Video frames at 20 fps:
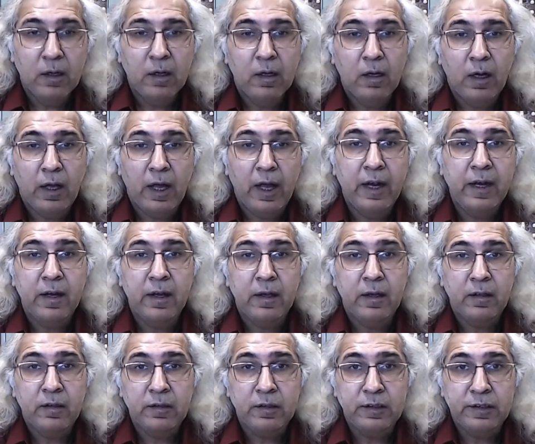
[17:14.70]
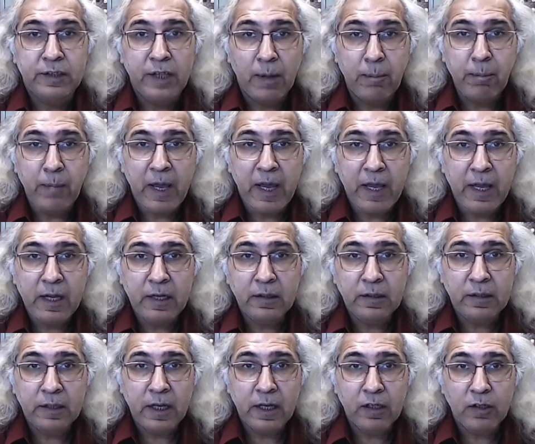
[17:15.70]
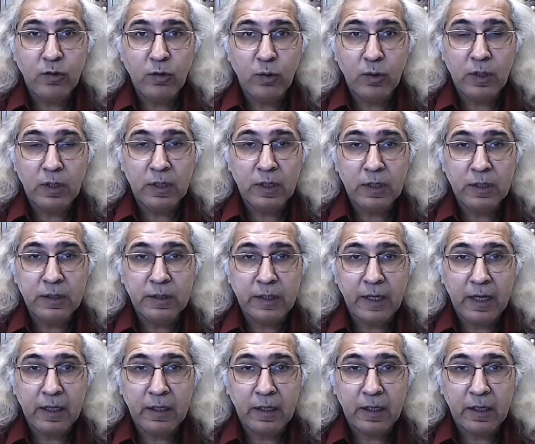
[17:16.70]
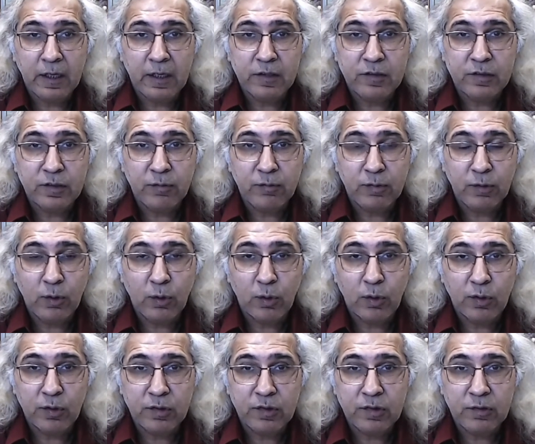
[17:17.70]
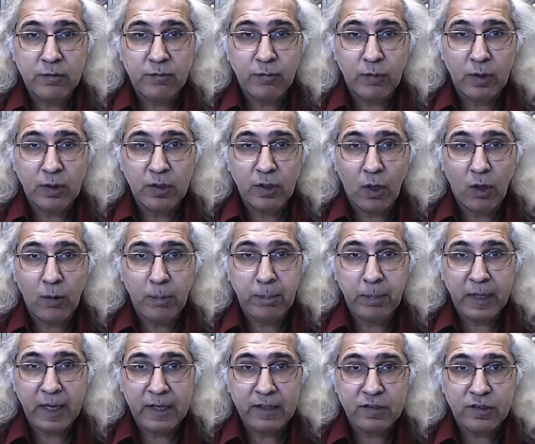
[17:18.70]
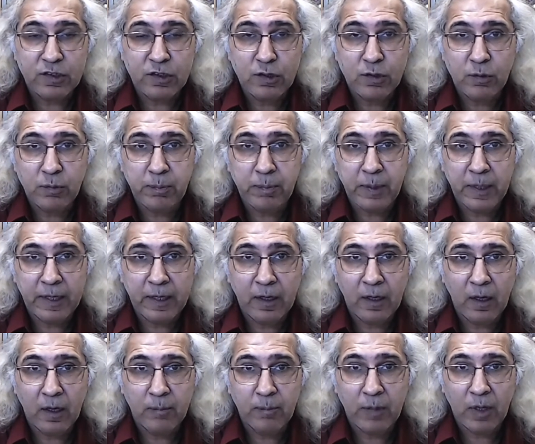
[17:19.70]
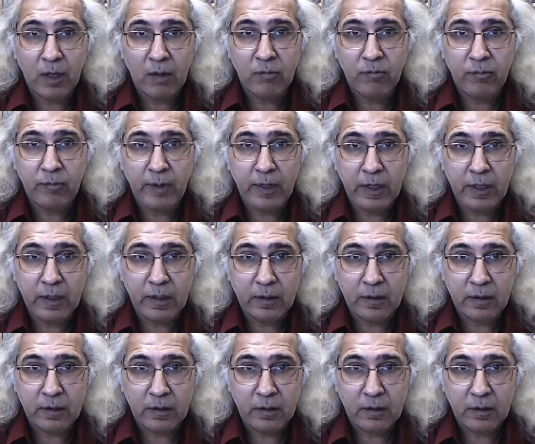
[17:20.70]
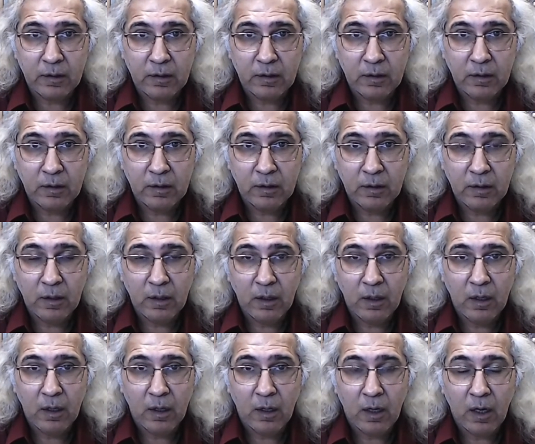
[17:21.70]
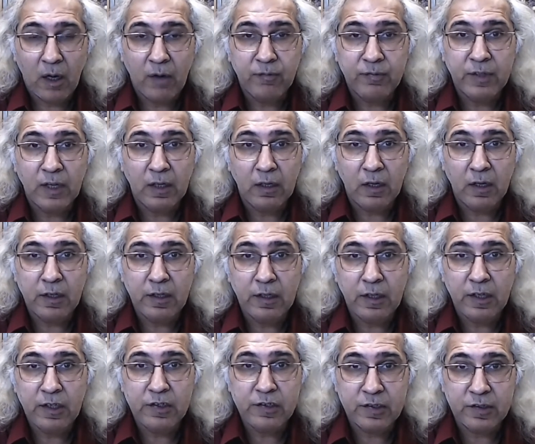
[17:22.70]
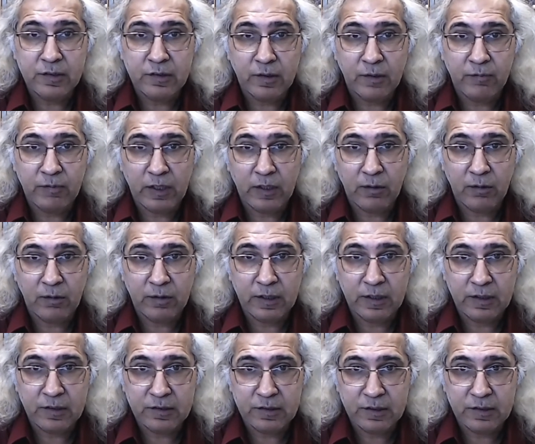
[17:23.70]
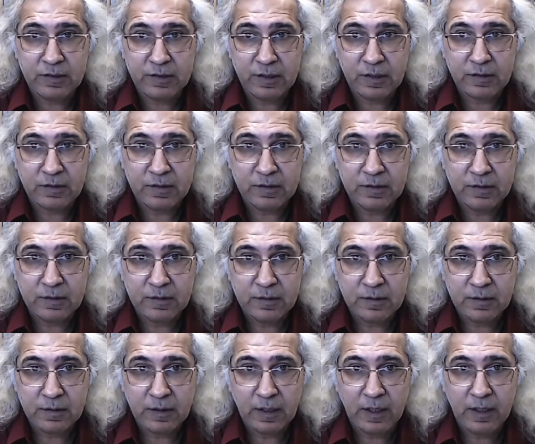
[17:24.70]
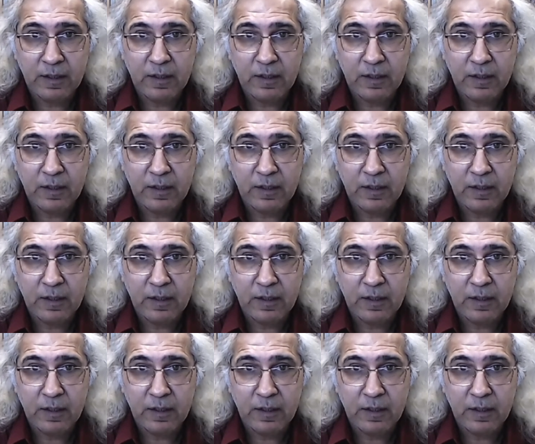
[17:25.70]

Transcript: And the main thing to learn then is, of course, for the oppressed to become aware of the conditions of their own existence, right?